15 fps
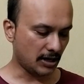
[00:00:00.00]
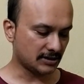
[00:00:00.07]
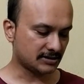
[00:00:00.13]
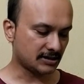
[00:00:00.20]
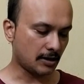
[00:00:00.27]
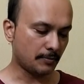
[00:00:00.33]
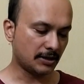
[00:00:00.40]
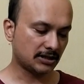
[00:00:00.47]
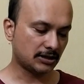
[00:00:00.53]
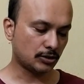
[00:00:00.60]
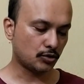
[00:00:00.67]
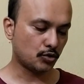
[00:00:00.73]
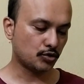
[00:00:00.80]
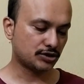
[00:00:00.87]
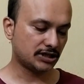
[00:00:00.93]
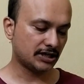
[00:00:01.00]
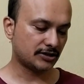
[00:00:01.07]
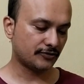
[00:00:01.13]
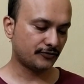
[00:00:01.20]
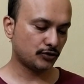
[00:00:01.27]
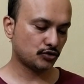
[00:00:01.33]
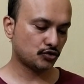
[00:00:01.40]
And once, a month
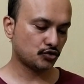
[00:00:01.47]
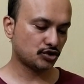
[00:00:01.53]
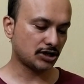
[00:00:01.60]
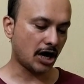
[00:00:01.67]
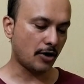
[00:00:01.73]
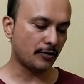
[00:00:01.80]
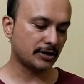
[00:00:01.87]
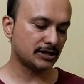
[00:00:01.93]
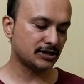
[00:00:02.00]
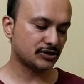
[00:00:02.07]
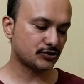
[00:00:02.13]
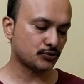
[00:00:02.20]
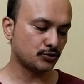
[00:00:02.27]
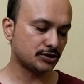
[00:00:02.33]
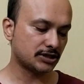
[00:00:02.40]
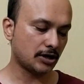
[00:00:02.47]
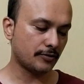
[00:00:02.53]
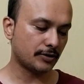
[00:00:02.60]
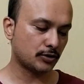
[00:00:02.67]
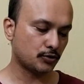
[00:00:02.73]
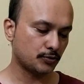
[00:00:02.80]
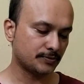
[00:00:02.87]
ago, she had refused to shower in the
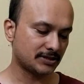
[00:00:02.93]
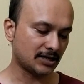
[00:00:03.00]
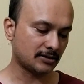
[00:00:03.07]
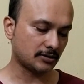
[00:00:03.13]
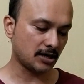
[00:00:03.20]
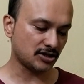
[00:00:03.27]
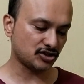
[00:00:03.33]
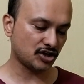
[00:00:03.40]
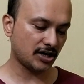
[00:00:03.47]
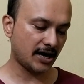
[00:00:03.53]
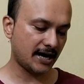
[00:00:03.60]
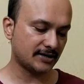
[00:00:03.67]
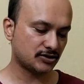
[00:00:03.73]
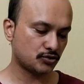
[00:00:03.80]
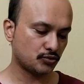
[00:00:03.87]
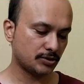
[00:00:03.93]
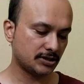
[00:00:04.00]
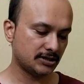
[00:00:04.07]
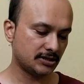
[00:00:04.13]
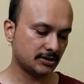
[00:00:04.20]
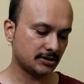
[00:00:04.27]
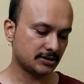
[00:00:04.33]
school shower rooms, had clutched her
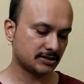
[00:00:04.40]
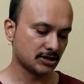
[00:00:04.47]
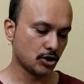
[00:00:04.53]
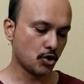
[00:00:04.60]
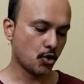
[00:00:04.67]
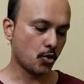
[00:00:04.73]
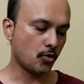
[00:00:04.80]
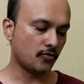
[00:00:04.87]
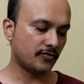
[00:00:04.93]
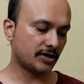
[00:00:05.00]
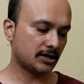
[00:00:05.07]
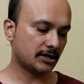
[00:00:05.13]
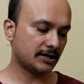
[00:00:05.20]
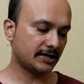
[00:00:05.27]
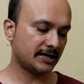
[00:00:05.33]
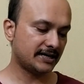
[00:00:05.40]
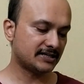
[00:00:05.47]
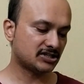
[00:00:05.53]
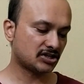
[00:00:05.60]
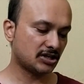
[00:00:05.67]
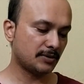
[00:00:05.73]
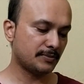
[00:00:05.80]
hands to her ears, over
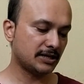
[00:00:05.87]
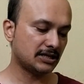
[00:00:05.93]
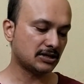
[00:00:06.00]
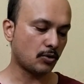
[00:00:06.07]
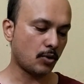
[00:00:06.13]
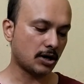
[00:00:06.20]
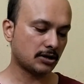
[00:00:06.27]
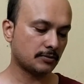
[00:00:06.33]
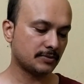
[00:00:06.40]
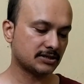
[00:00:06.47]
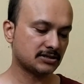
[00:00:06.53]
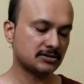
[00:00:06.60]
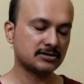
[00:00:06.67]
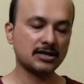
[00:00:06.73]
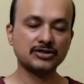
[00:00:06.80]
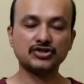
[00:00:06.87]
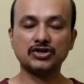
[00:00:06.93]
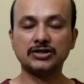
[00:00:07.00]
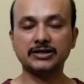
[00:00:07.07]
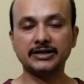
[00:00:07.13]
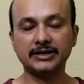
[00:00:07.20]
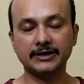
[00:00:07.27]
her head, screaming, the water
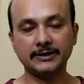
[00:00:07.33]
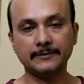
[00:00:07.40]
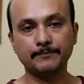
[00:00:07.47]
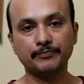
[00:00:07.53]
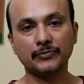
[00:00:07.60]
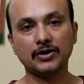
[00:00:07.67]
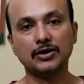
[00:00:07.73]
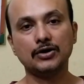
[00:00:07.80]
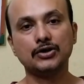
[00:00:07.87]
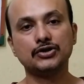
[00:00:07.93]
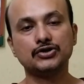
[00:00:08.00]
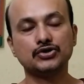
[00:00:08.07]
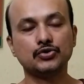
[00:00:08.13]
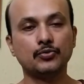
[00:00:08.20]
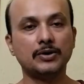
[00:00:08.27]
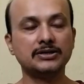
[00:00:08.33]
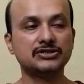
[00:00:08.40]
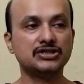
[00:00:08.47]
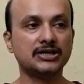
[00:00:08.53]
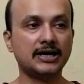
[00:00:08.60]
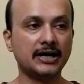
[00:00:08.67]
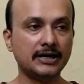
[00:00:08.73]
mustn't touch her head.
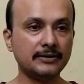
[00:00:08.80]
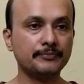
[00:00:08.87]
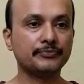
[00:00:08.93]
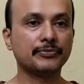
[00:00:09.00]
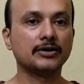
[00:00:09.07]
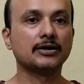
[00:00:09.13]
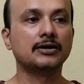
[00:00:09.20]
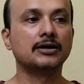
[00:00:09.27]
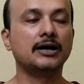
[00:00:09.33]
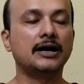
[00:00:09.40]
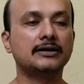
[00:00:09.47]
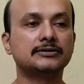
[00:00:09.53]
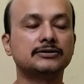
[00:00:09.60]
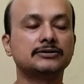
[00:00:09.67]
So once she had